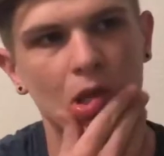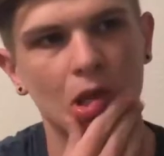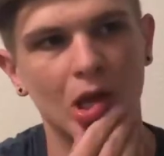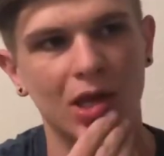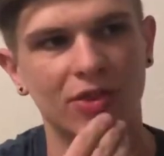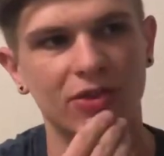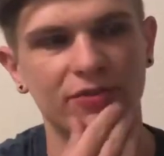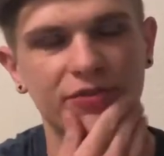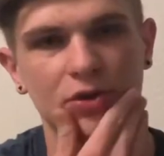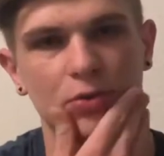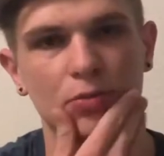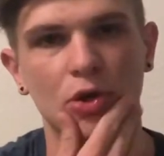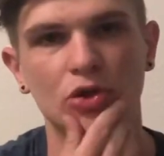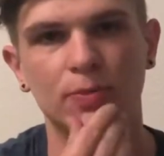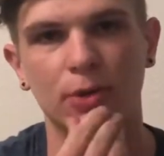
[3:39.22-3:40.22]
I think for the
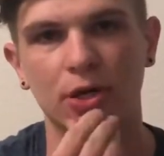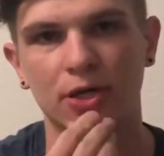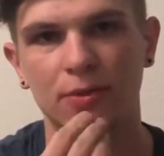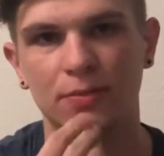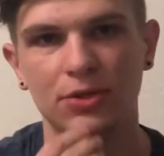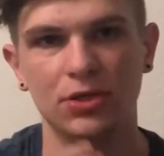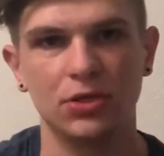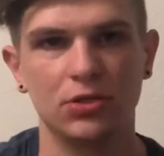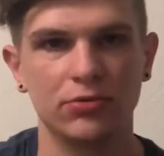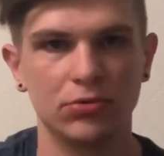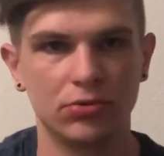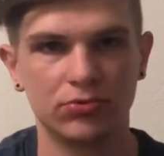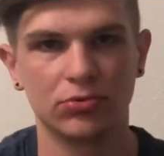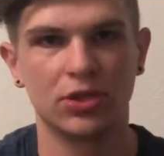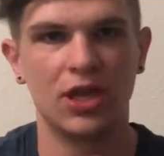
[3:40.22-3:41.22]
most part can be
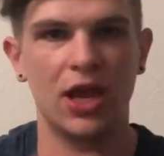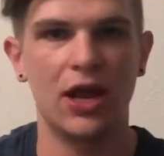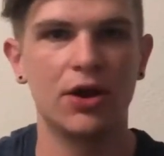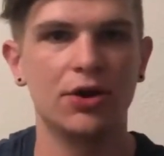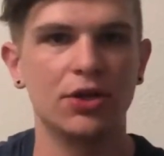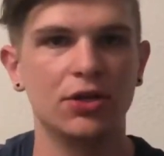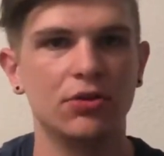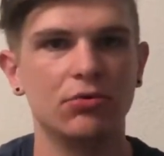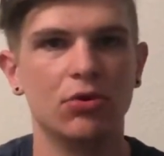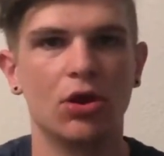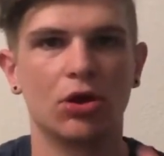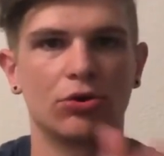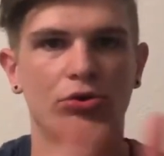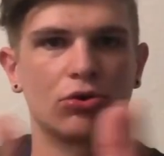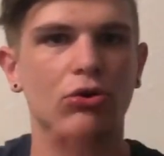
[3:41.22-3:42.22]
carried
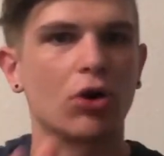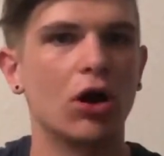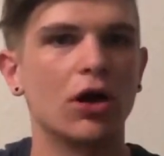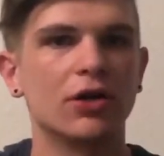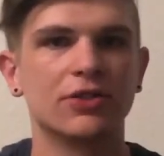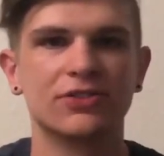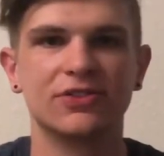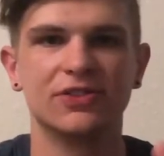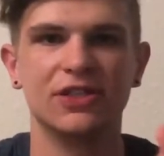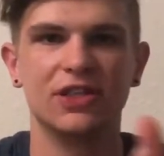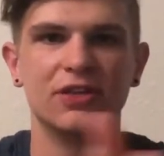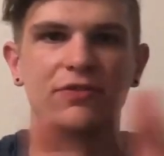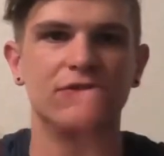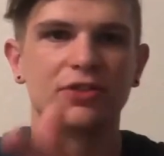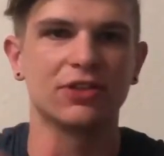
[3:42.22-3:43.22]
across
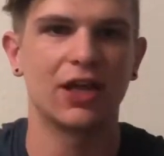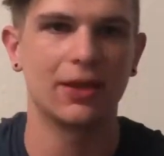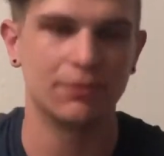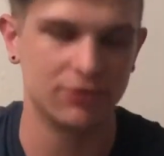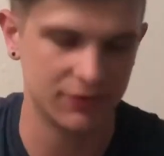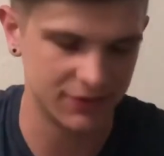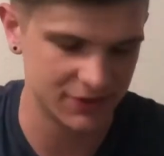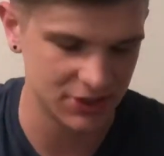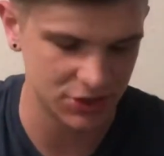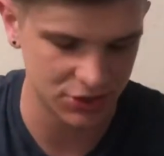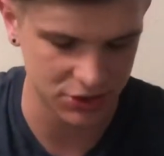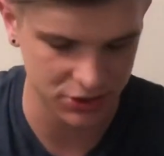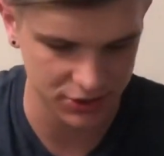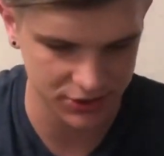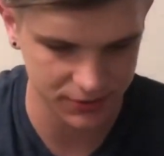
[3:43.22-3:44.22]
different types of
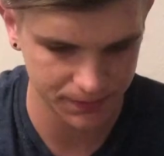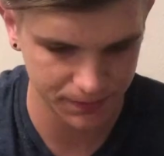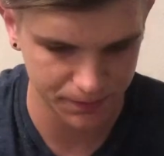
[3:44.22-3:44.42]
seizures,